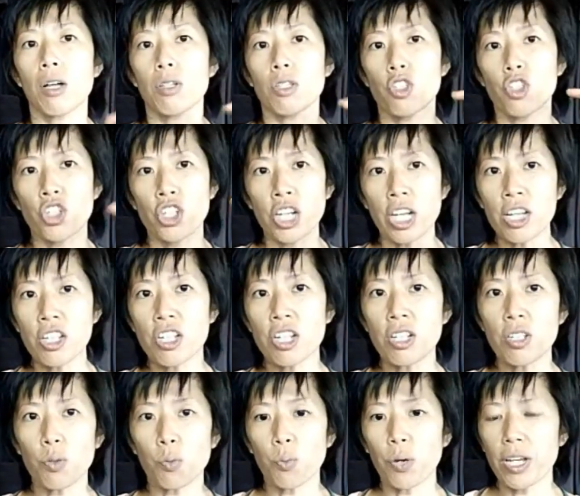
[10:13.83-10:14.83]

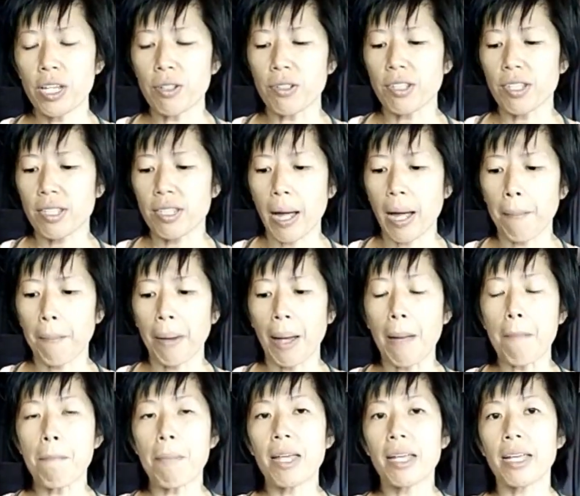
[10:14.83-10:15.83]
changing the way you step
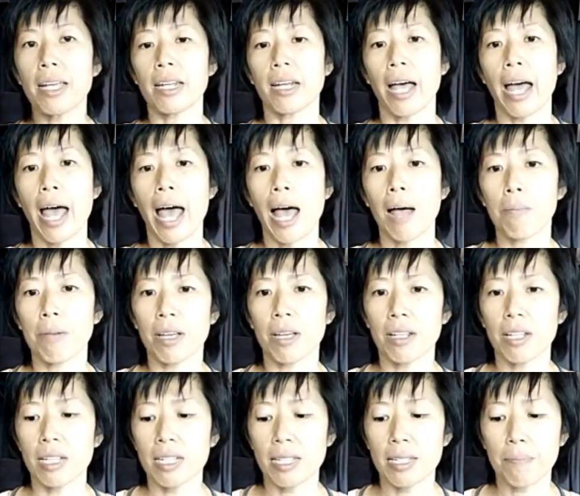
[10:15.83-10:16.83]
and make it a
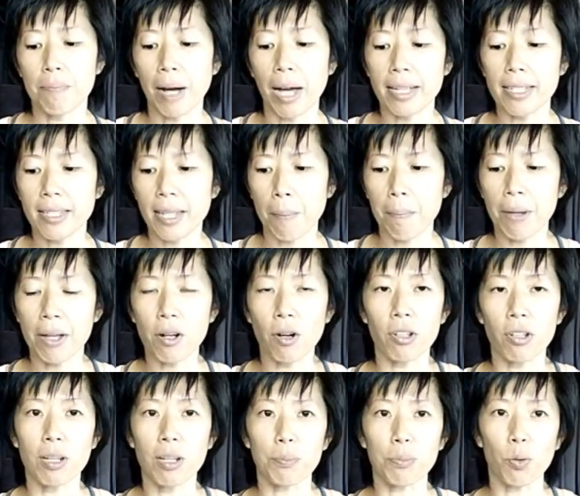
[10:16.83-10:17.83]
habit by stepping
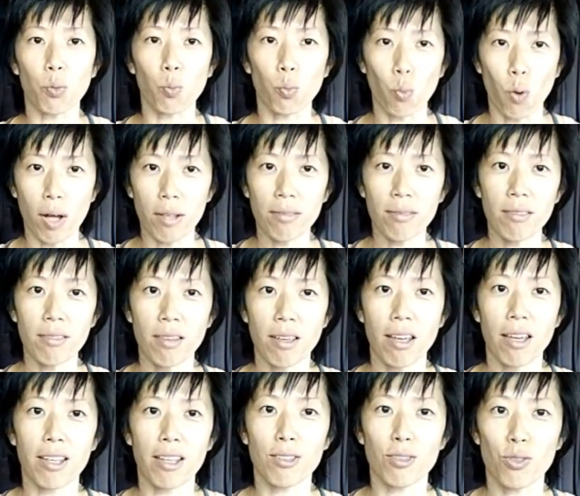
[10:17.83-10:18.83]
on number 1
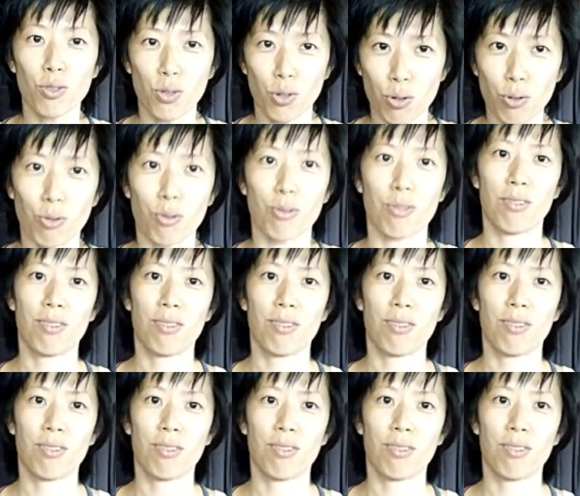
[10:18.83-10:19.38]
and 2.